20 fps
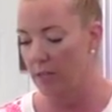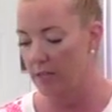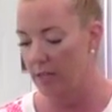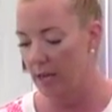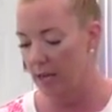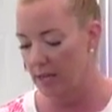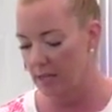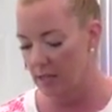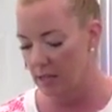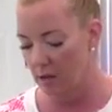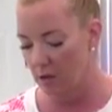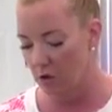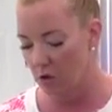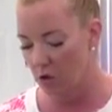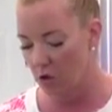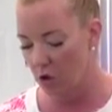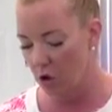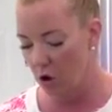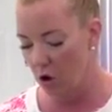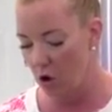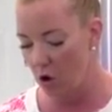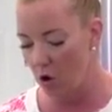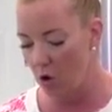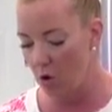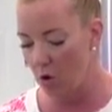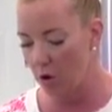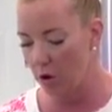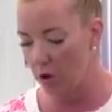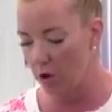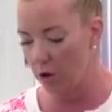It tastes
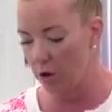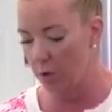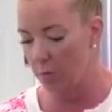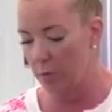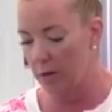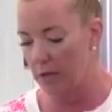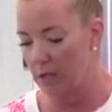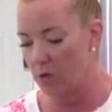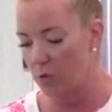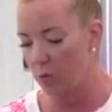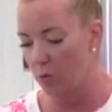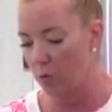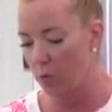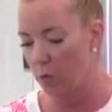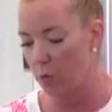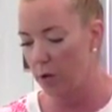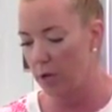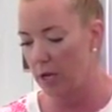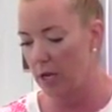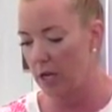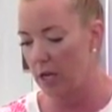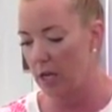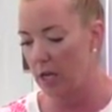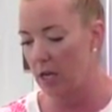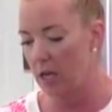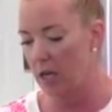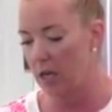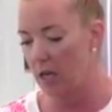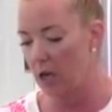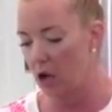so good when it's
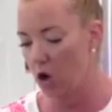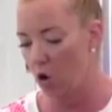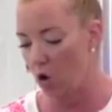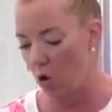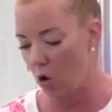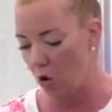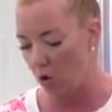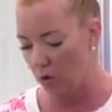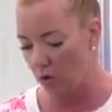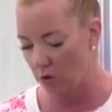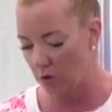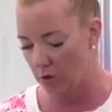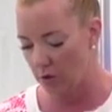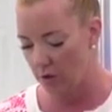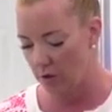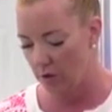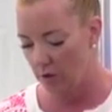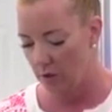really cold.